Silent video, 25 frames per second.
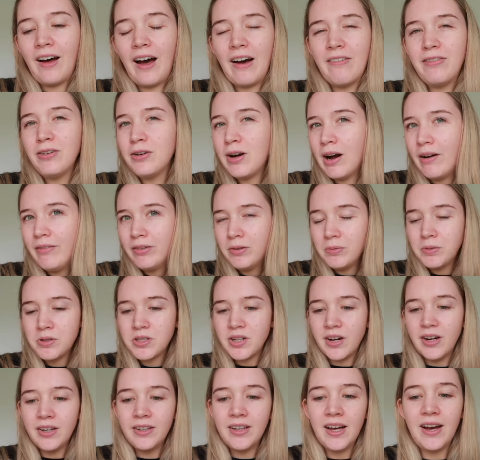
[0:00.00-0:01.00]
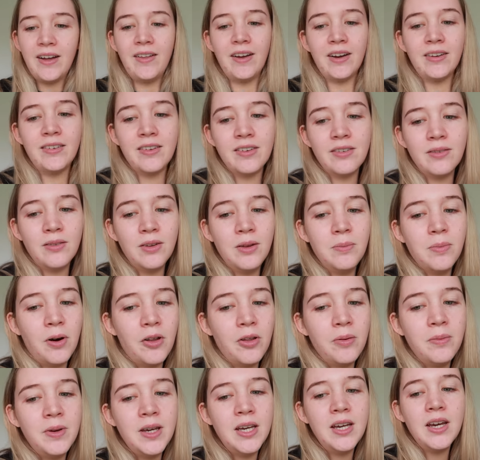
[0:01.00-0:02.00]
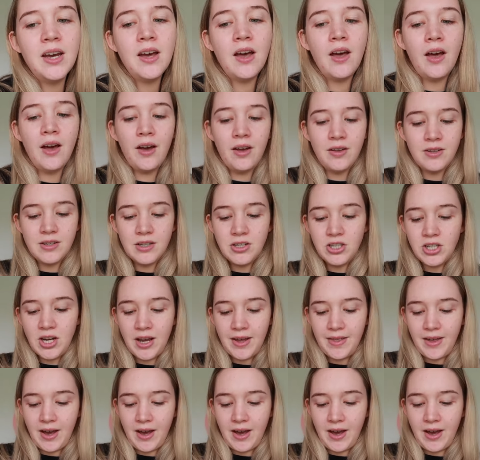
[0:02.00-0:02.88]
I feel comfortable sharing that, like it doesn't really bother me to share